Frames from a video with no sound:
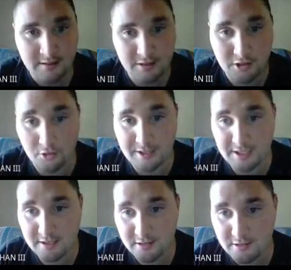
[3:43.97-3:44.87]
Go
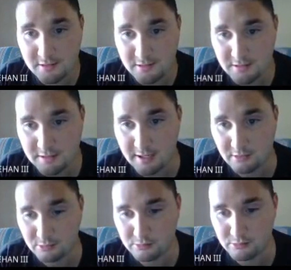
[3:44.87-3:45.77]
here.
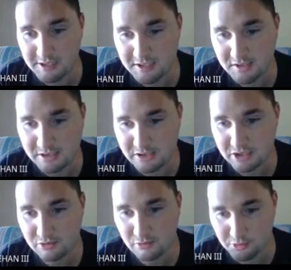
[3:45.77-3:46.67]
Now let's
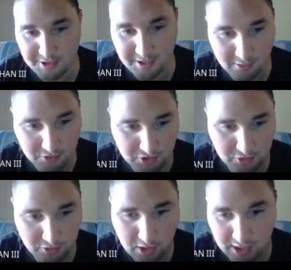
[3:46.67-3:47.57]
scroll down
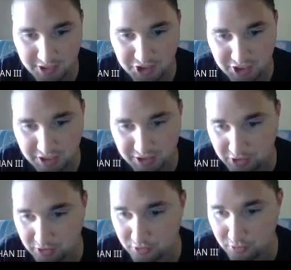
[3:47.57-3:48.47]
to Hygiene
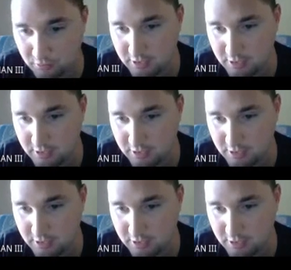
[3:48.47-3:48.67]
Kahoot.